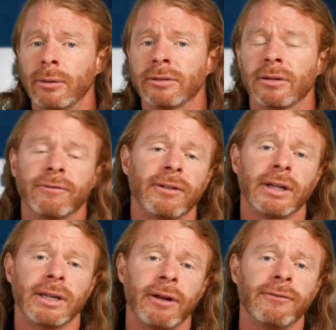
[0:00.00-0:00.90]
Louis, and
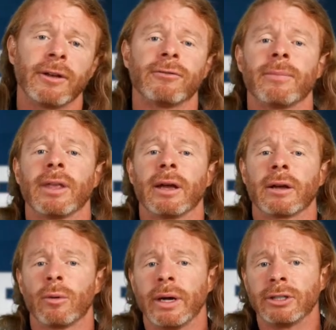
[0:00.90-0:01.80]
Philadelphia from the
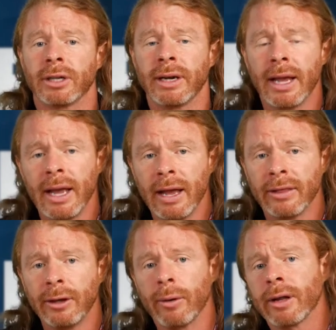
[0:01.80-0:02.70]
equation,
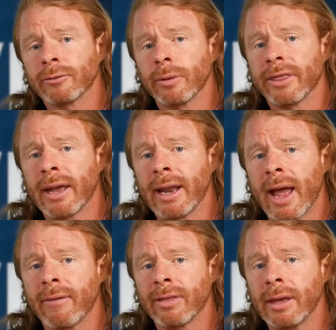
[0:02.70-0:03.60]
the U.S. would then
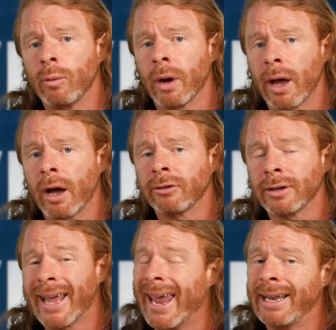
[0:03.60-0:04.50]
have the
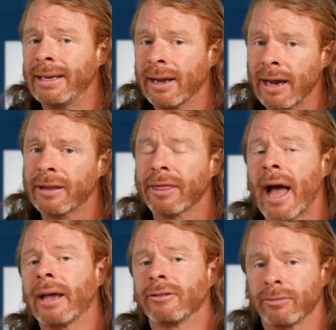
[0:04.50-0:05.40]
189th
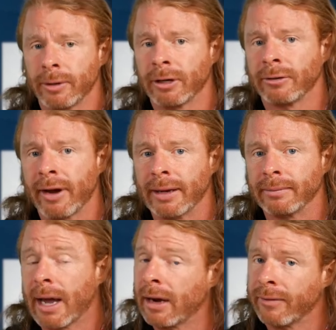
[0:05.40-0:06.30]
highest murder rate
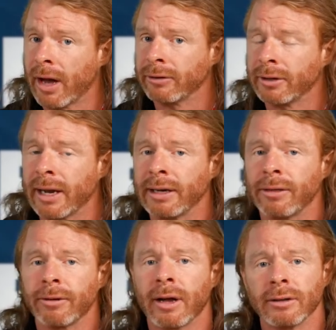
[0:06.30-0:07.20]
out of
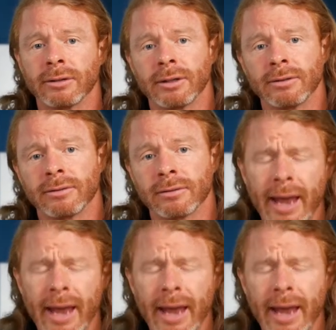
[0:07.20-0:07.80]
193 countries.